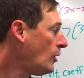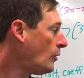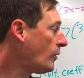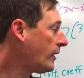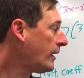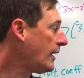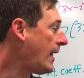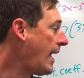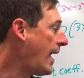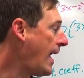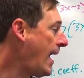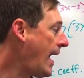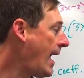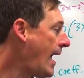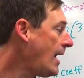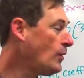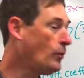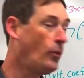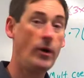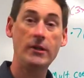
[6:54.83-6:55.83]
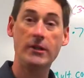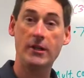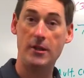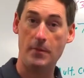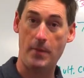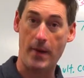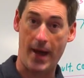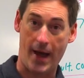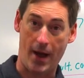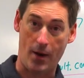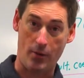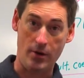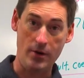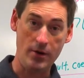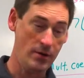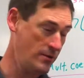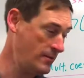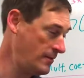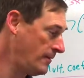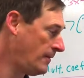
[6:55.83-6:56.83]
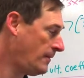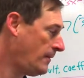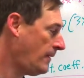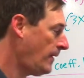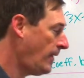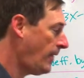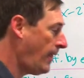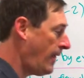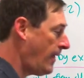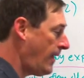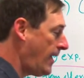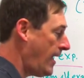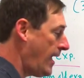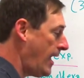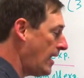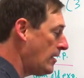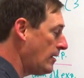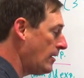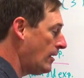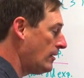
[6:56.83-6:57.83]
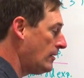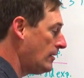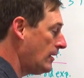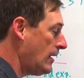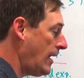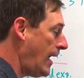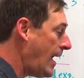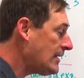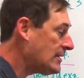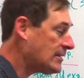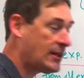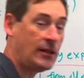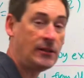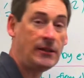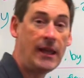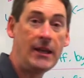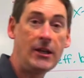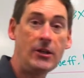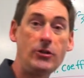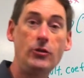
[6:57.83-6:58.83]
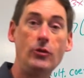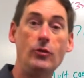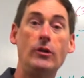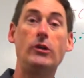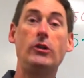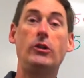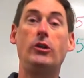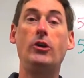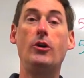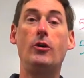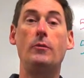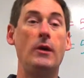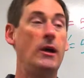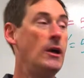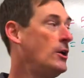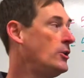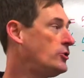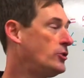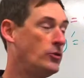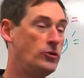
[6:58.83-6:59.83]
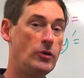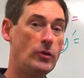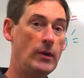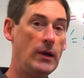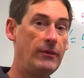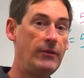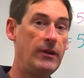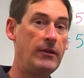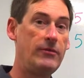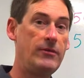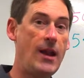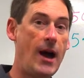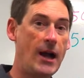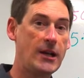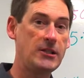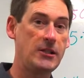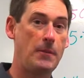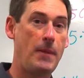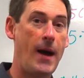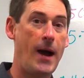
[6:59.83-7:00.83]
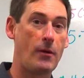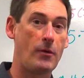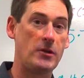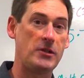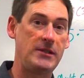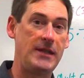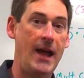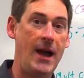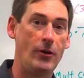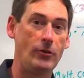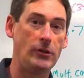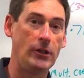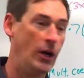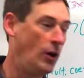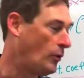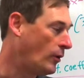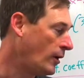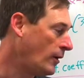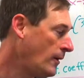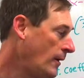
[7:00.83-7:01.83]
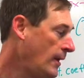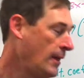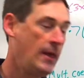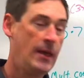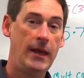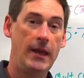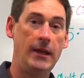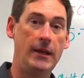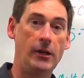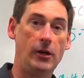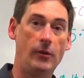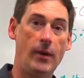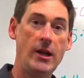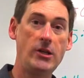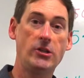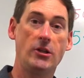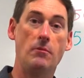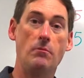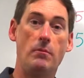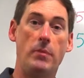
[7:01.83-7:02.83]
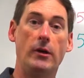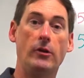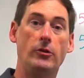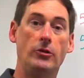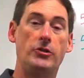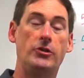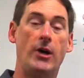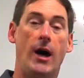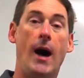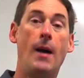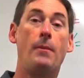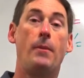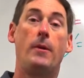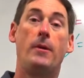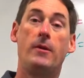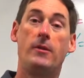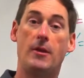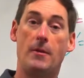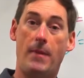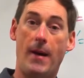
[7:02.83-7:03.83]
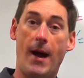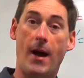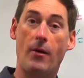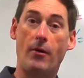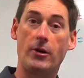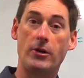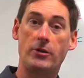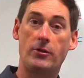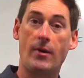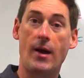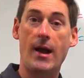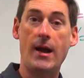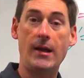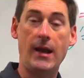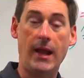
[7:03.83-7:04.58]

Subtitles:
We're going to add 1 to the power and escalate it to a cube. So derivative knocks the powers down lower. Integration builds up the powers, right?